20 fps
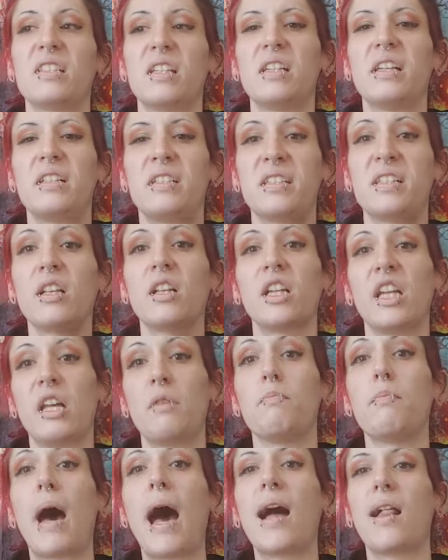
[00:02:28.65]
It's still an
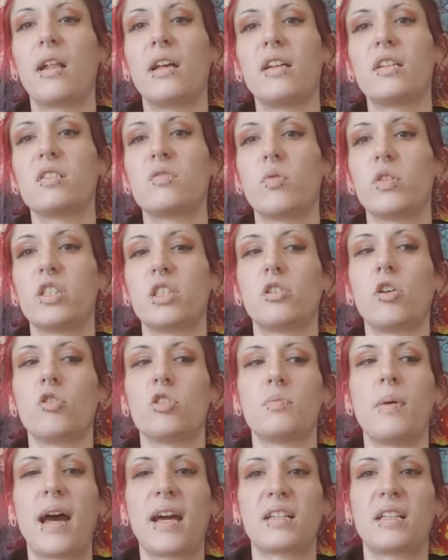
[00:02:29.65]
imbalance, which
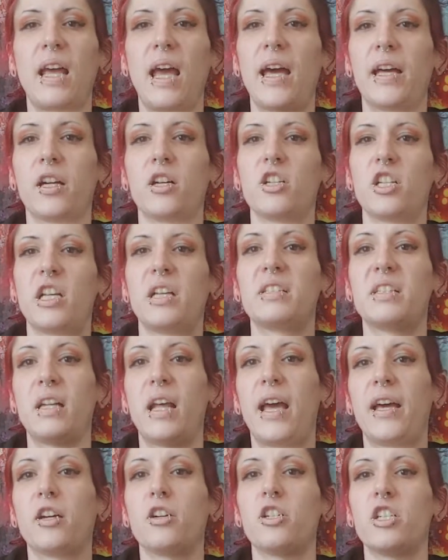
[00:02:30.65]
goes back to energy. It's an
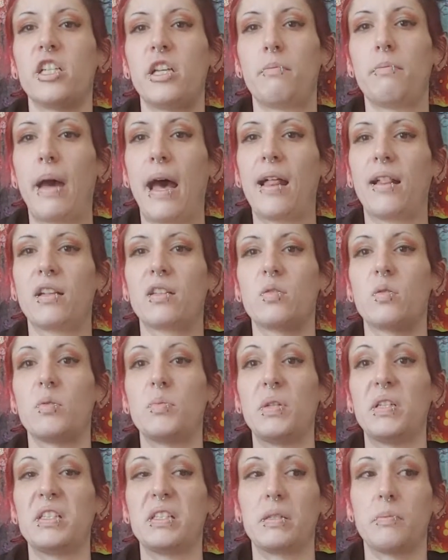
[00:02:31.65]
energy imbalance, which
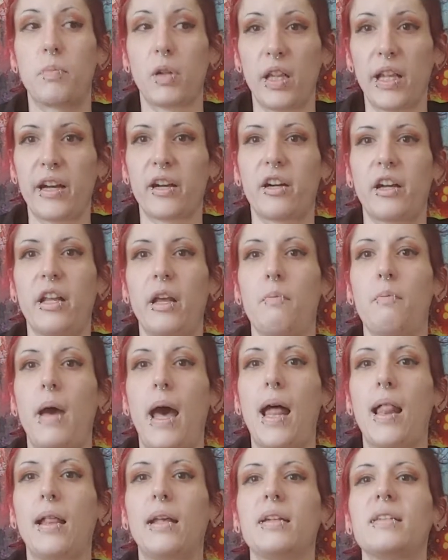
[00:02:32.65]
means it's a polarity
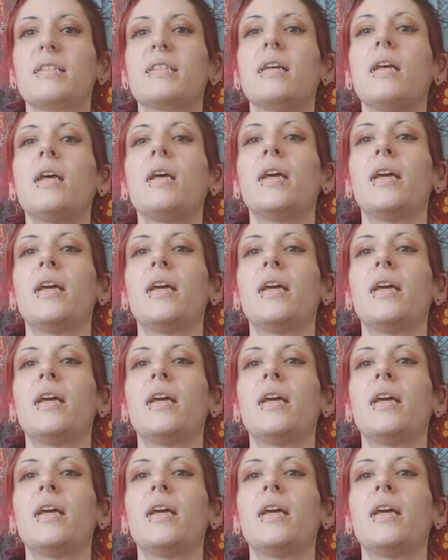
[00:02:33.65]
imbalance.